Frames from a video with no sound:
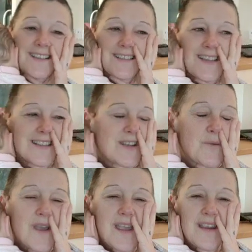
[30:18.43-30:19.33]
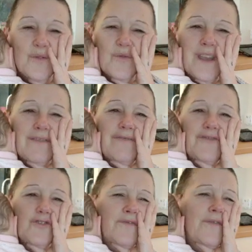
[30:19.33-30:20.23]
But there's no way. And all that
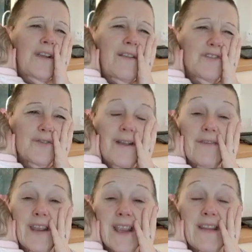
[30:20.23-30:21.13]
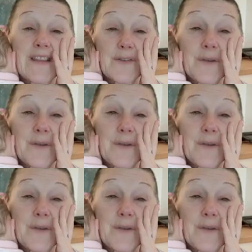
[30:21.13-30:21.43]
traveling and that.